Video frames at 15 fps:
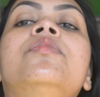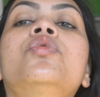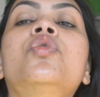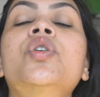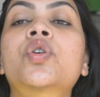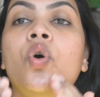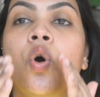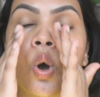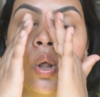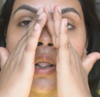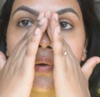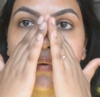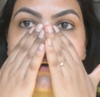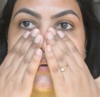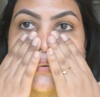Going all
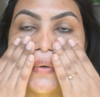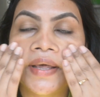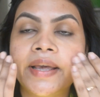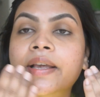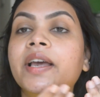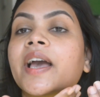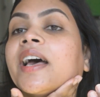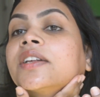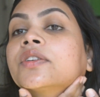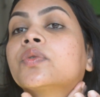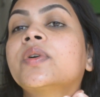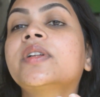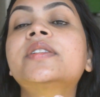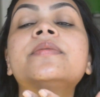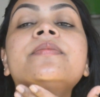the way to neck as
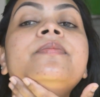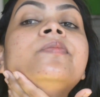well